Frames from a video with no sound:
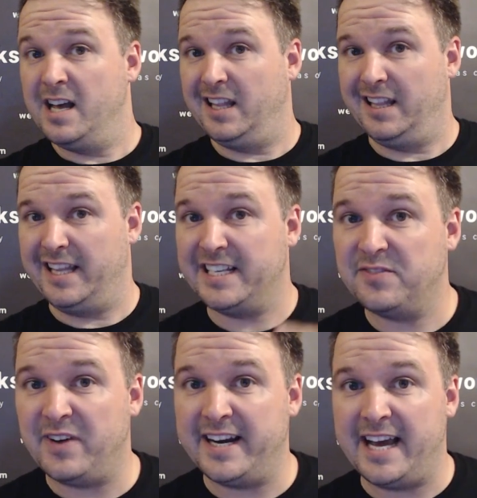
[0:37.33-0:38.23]
let's
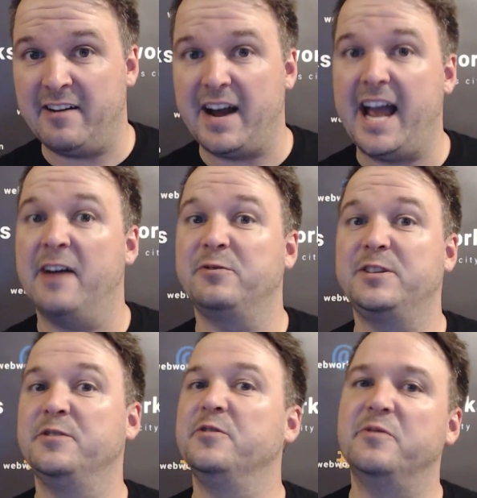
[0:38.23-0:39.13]
find out how
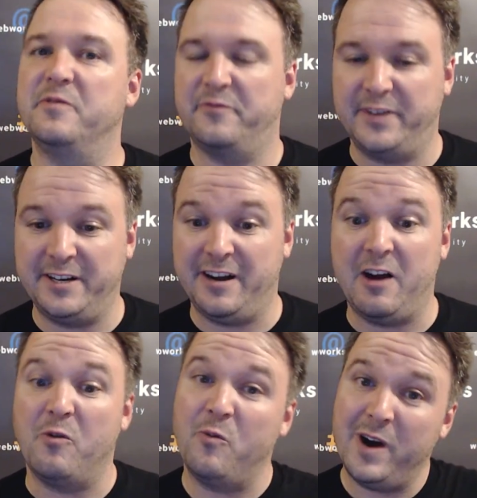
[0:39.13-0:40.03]
to figure
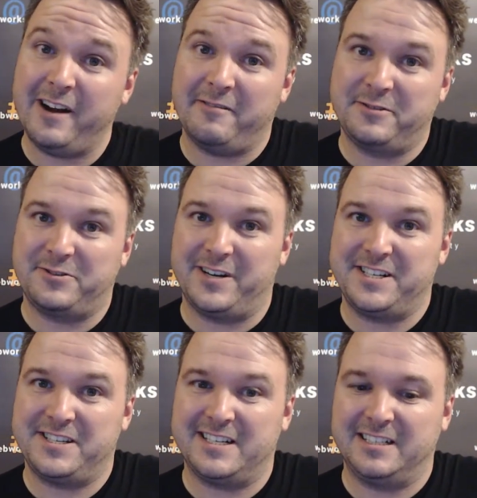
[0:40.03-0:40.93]
out where it was
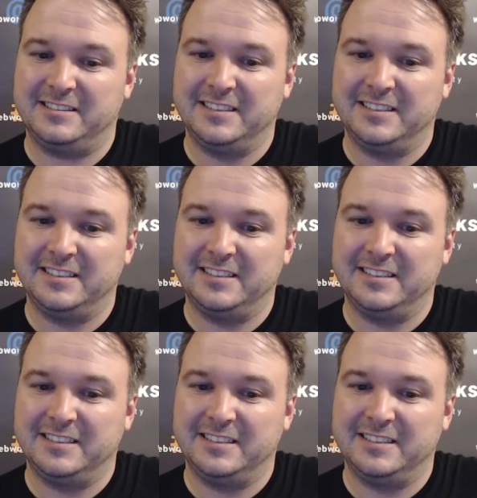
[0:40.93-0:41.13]
registered.